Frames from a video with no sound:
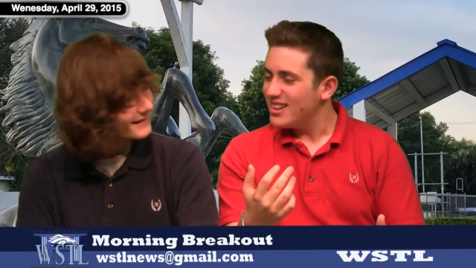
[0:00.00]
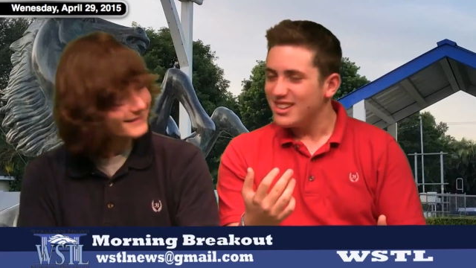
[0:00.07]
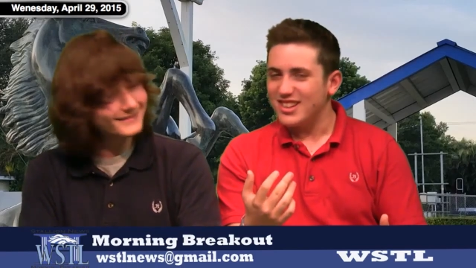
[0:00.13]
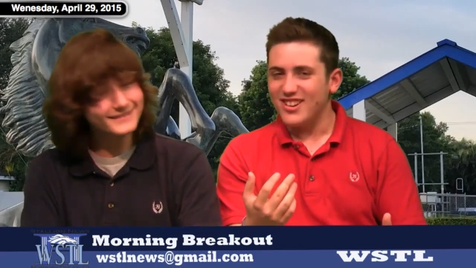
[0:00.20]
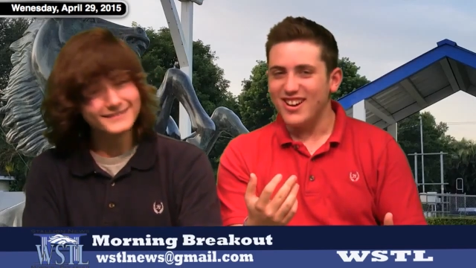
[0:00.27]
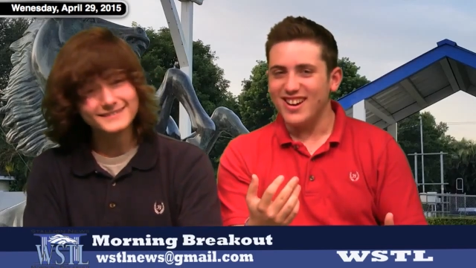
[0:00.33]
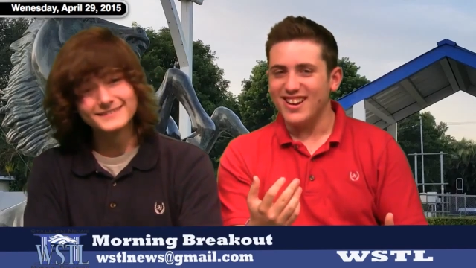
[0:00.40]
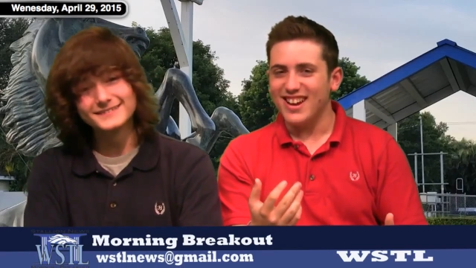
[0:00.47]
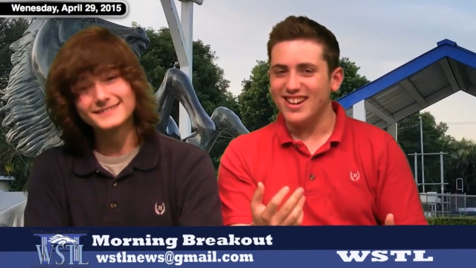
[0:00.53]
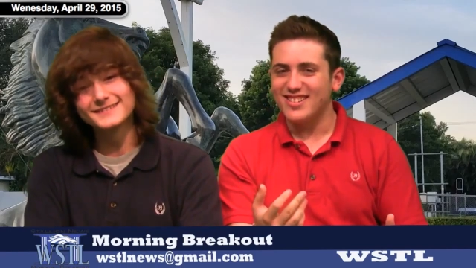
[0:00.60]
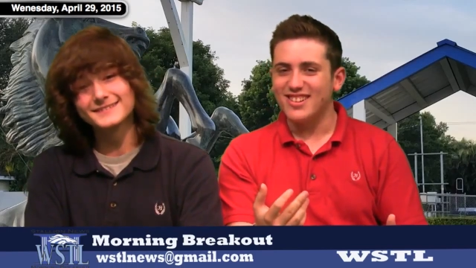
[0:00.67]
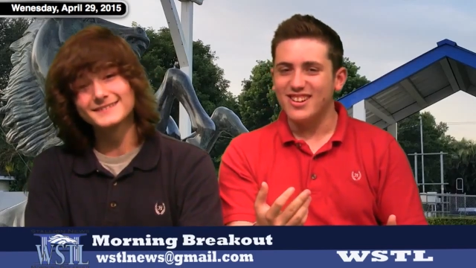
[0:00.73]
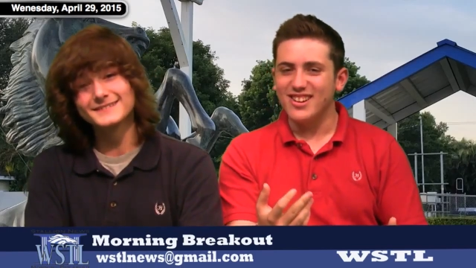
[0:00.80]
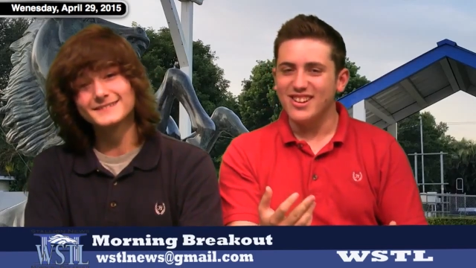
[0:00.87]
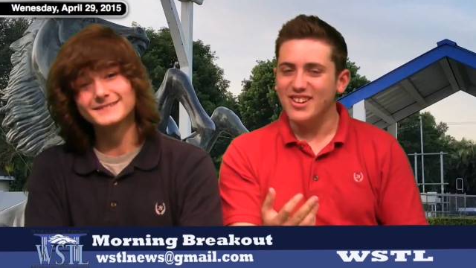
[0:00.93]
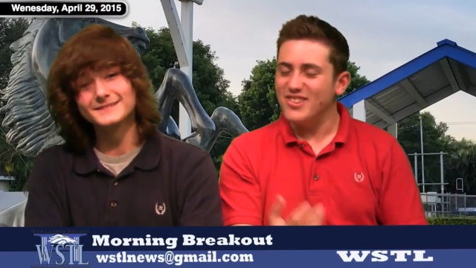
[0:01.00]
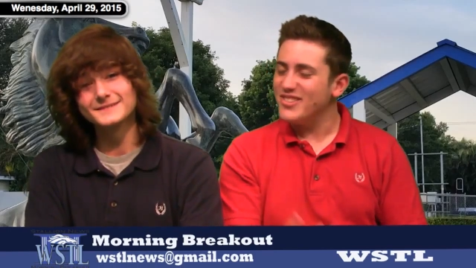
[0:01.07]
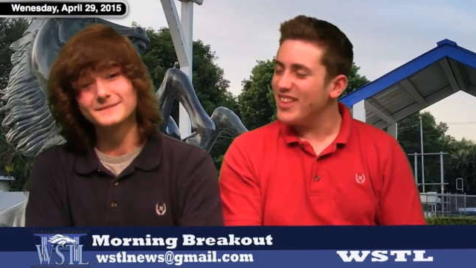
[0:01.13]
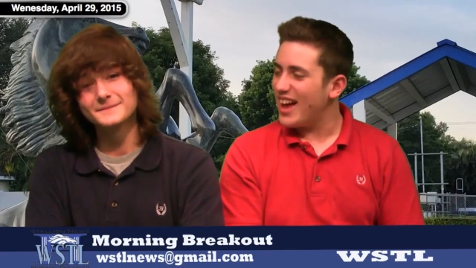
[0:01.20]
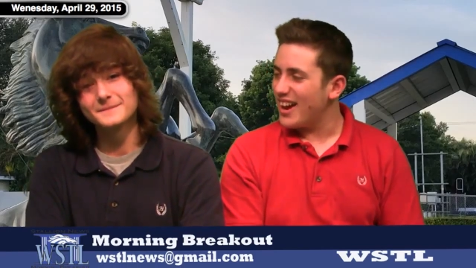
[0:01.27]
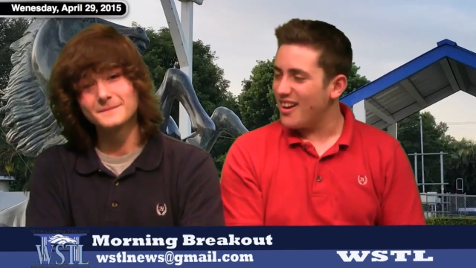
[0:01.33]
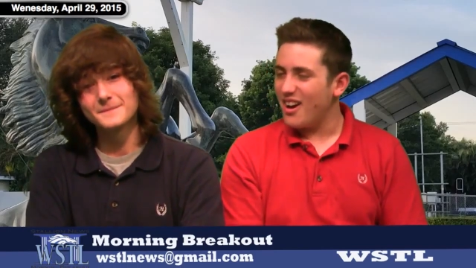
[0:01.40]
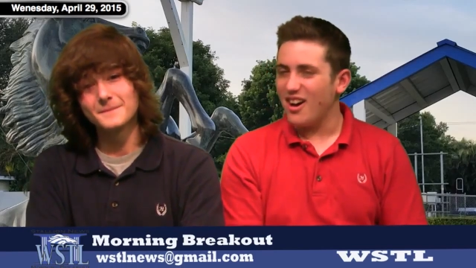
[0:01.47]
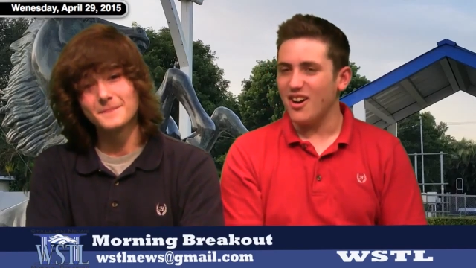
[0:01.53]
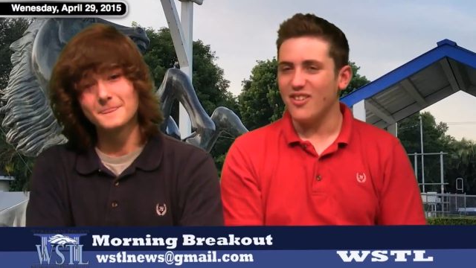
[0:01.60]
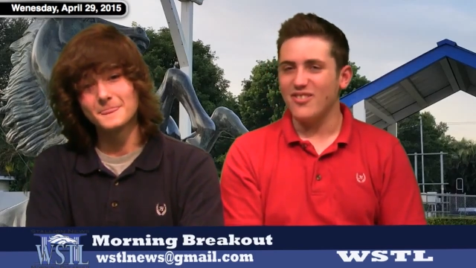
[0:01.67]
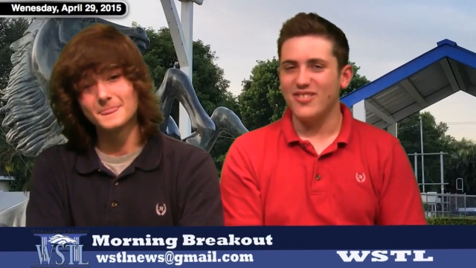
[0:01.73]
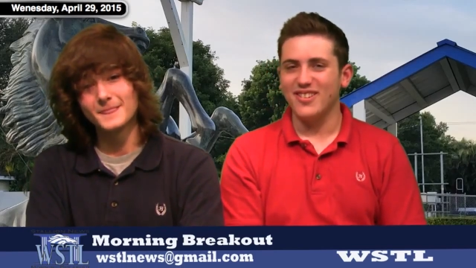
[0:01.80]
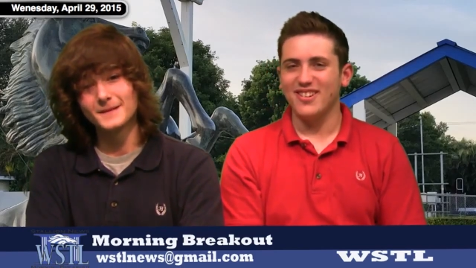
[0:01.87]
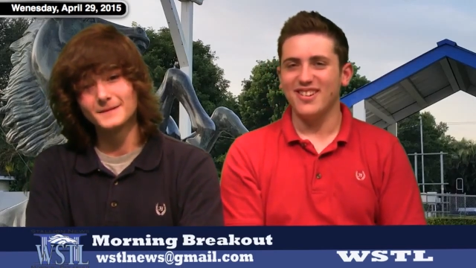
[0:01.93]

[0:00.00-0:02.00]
Speaker 1: So uh, let's cue that up.